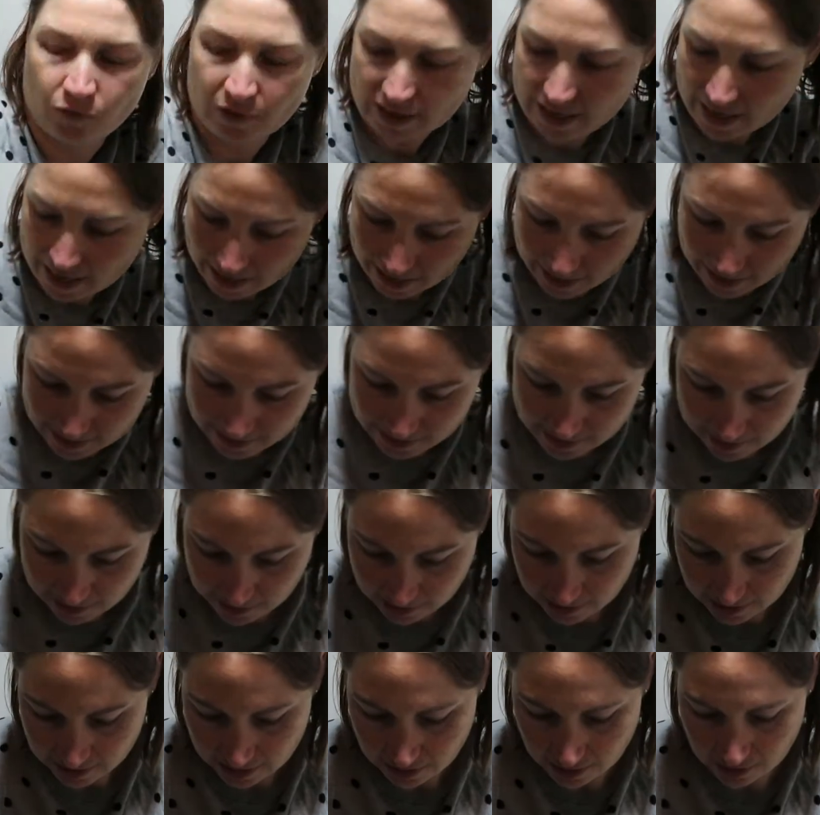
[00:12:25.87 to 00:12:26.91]
base,
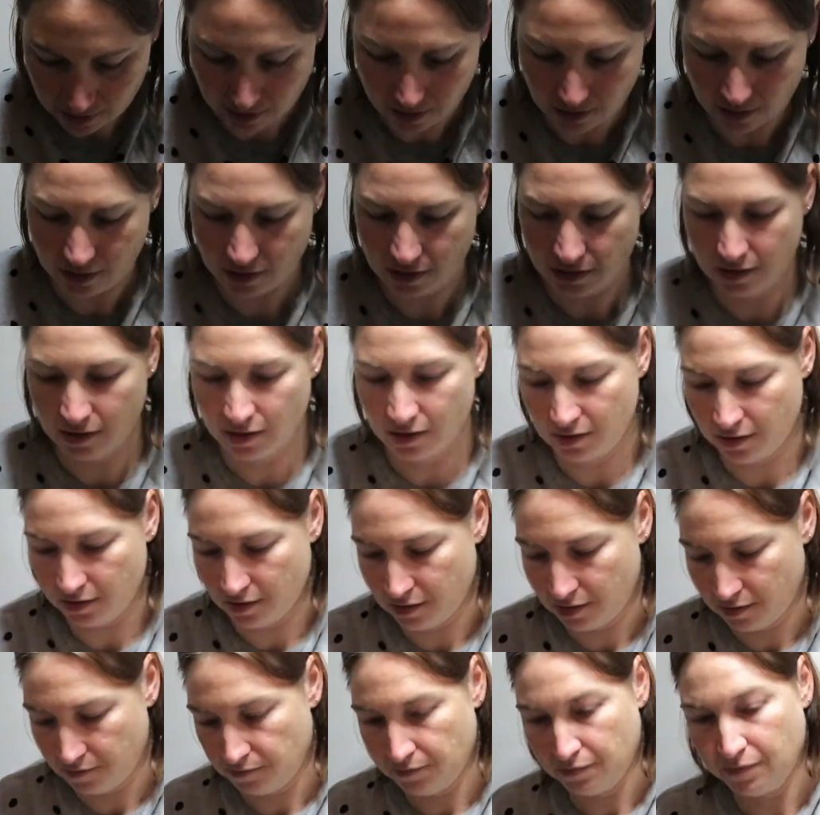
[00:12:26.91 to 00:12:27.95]
and then
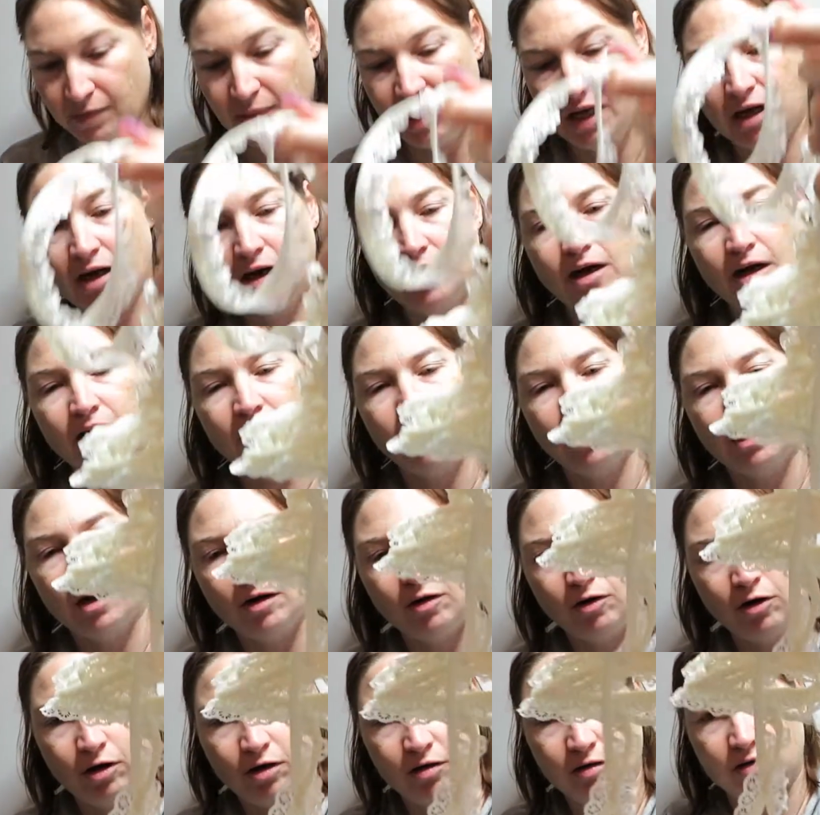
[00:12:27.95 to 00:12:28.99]
got it
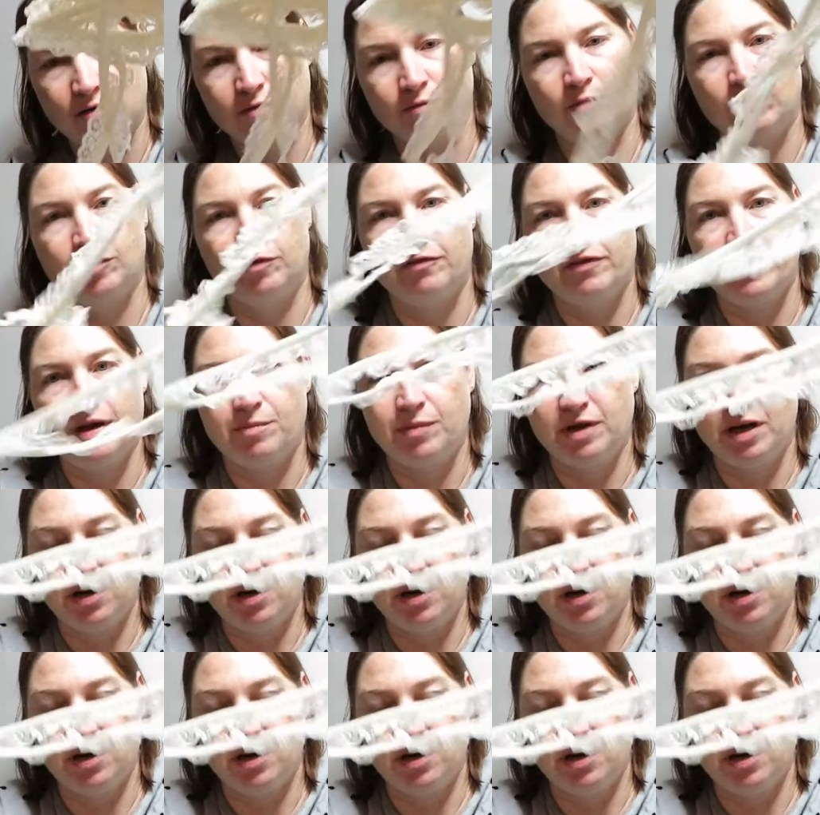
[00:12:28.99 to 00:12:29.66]
a fair